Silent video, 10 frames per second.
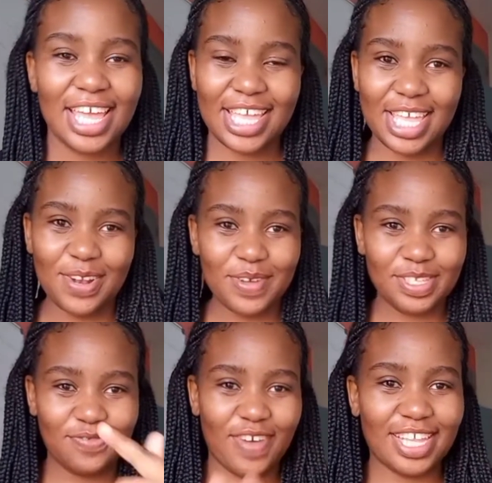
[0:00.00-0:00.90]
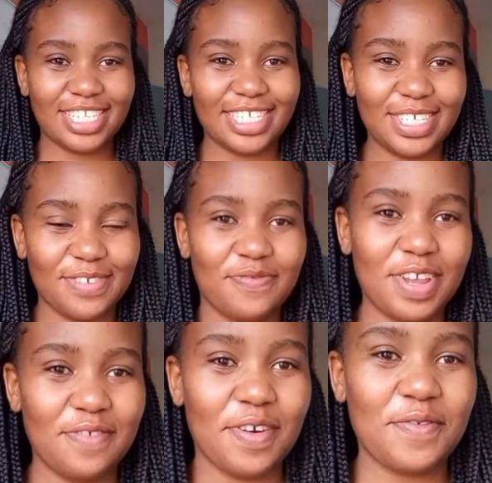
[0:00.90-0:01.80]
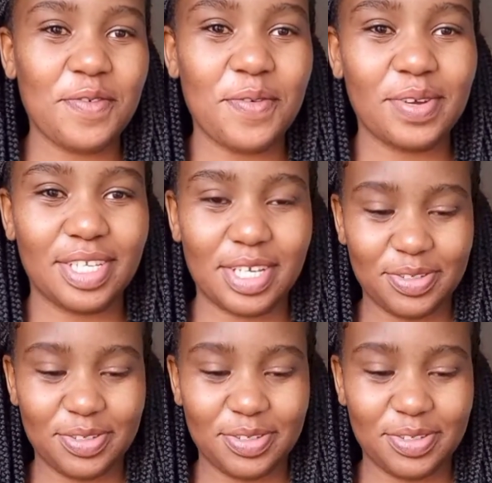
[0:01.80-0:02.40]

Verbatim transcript: Girl was finding flavor for water.